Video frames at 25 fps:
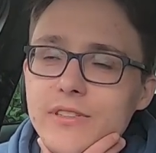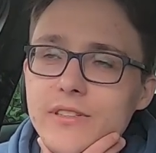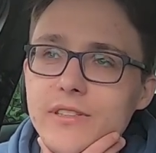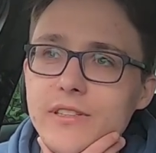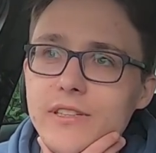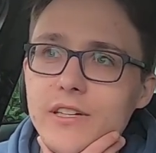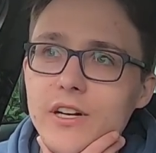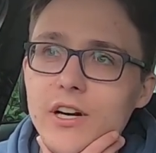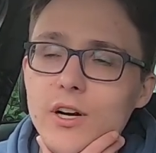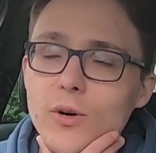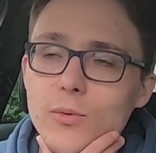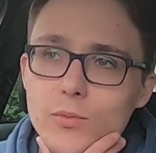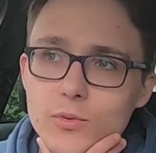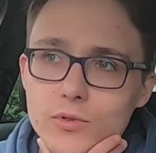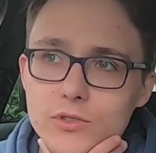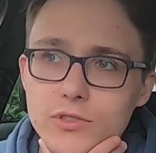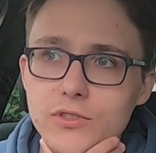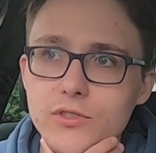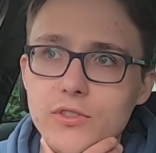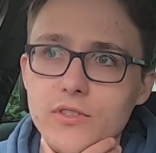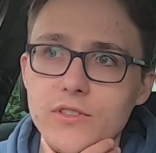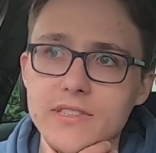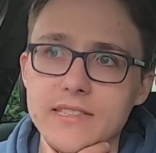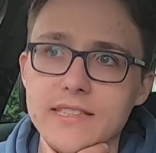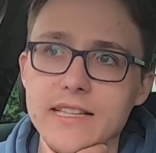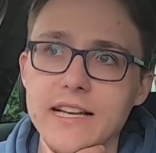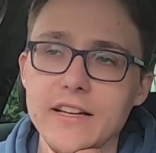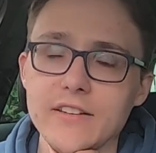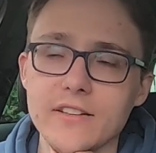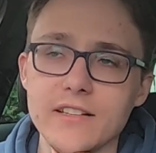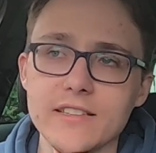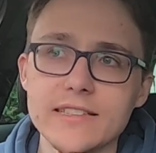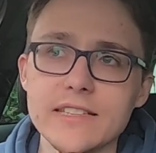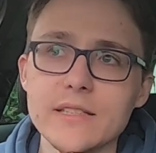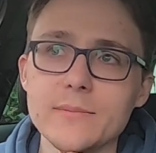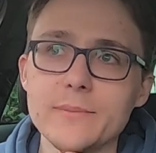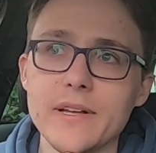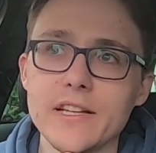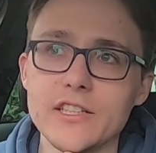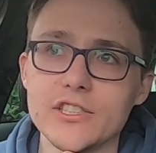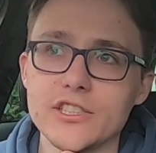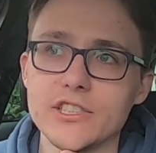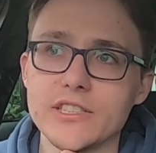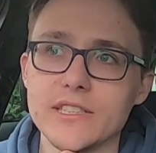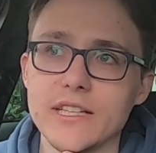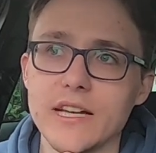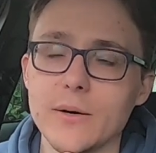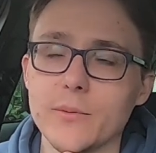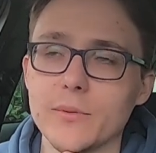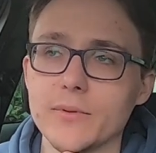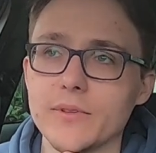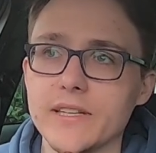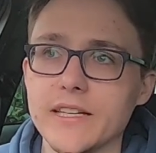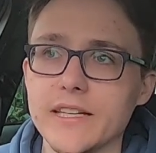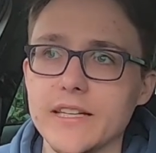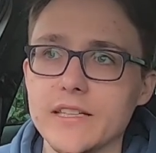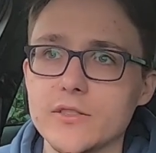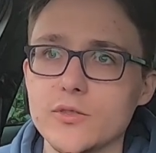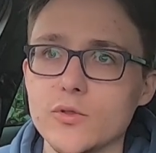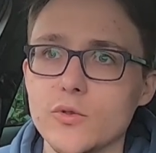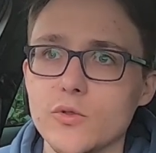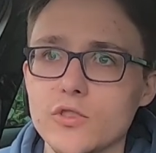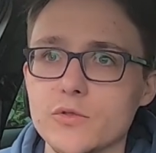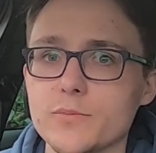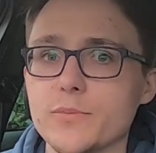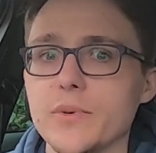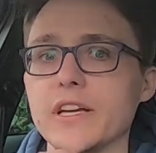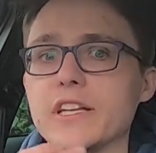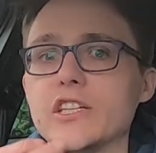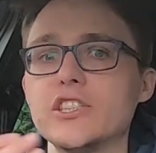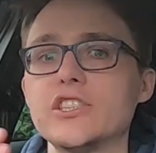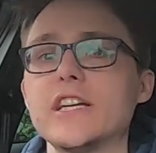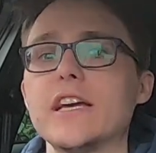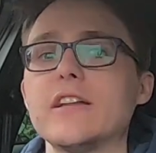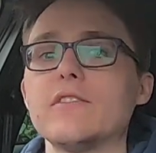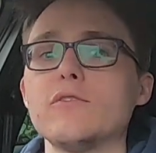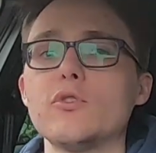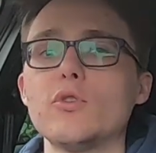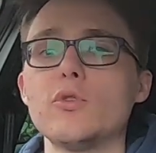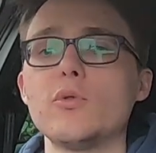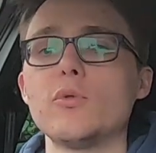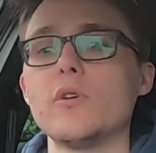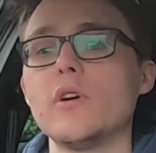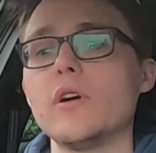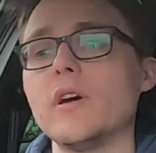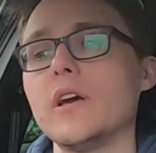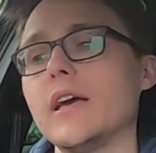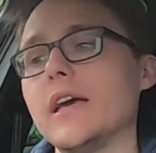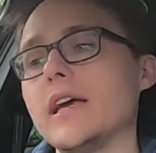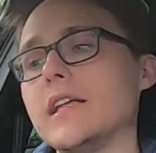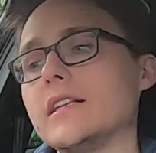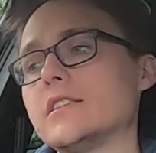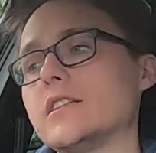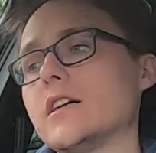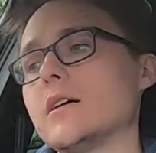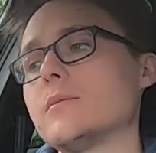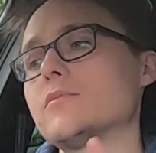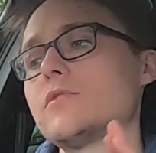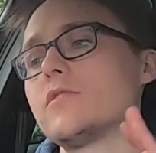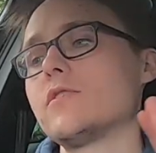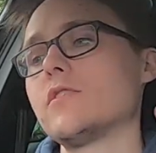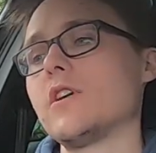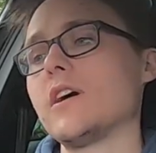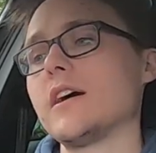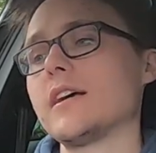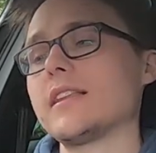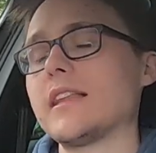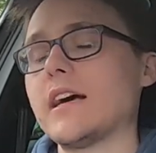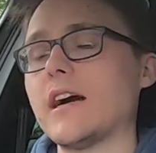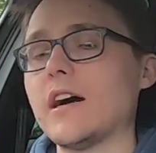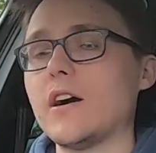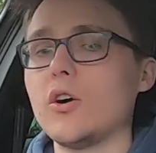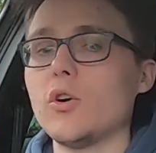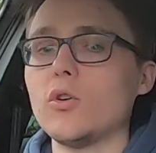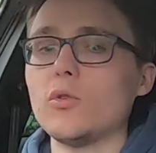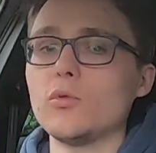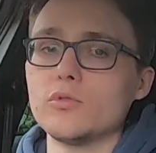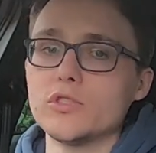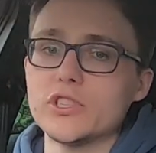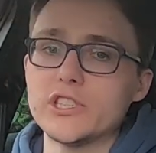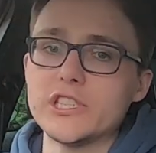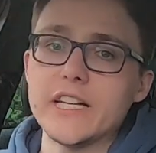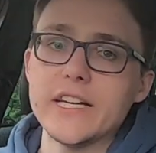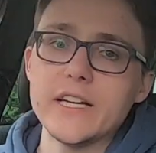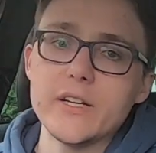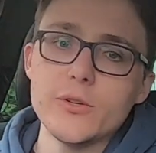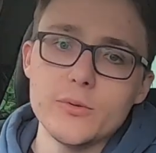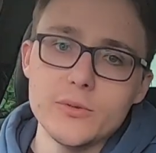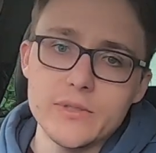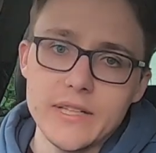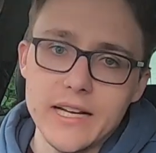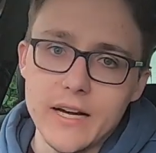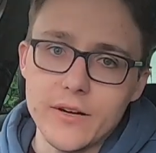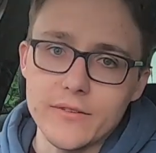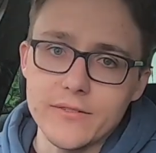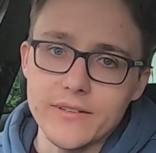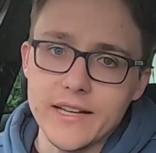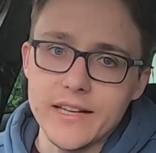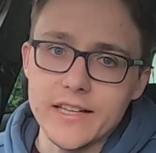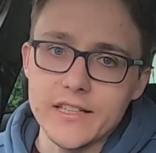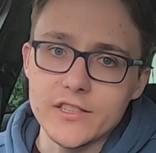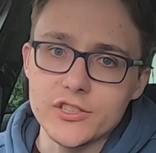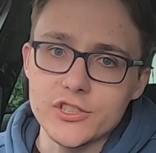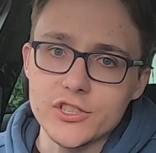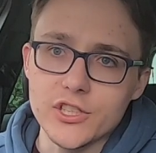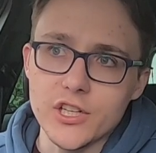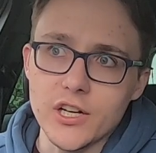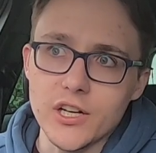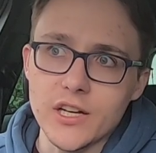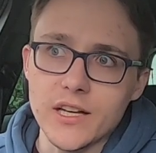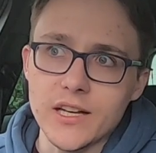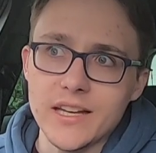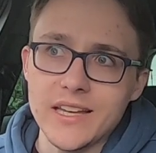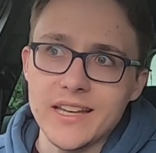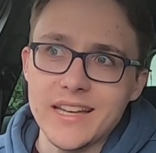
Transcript: The R was not as loud. And I did mention that with the exhaust, but in general, in terms of like that whole chilled out nature,